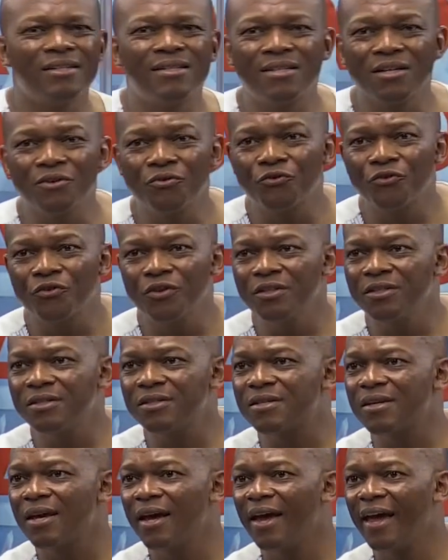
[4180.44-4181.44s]

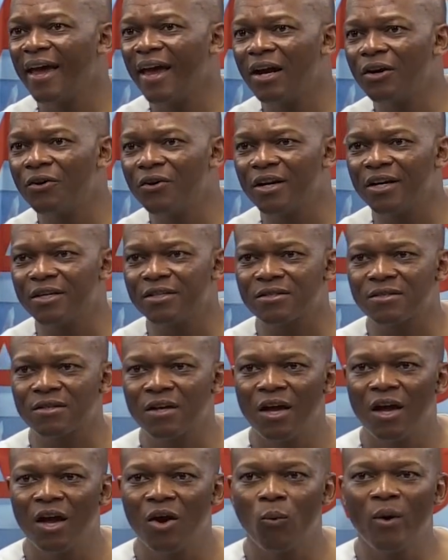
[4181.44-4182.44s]
different areas.
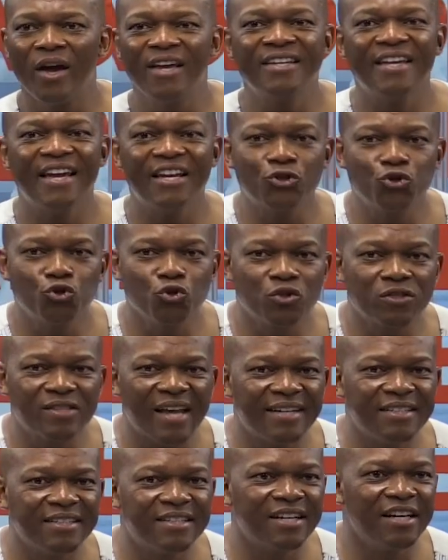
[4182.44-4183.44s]
Where, yes, you
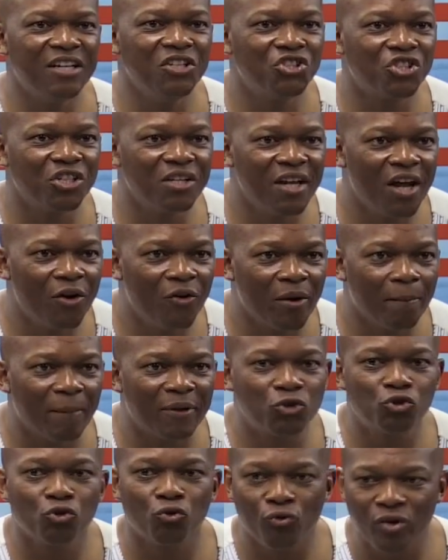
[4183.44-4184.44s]
studied engineering,
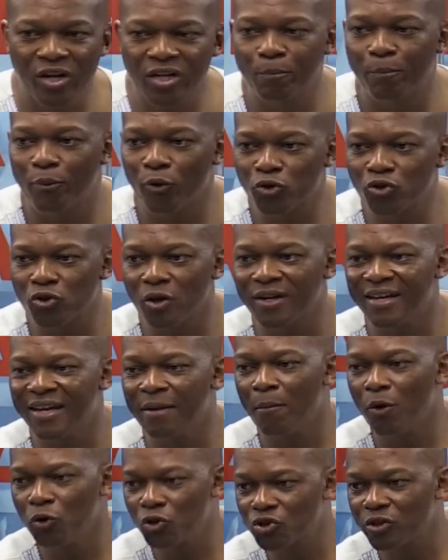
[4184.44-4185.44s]
but you read books on
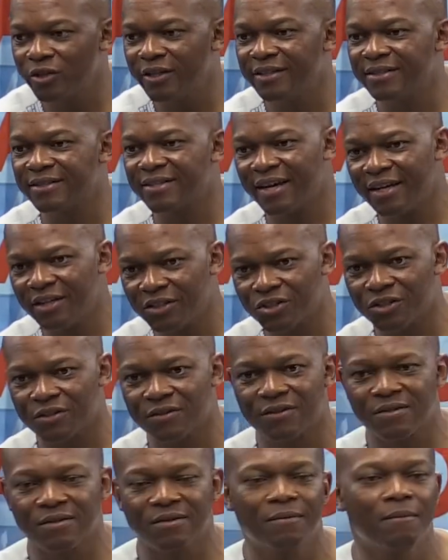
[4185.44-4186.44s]
emotional
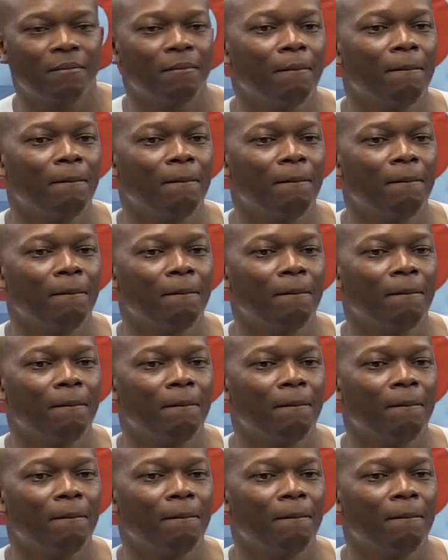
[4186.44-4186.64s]
intelligence.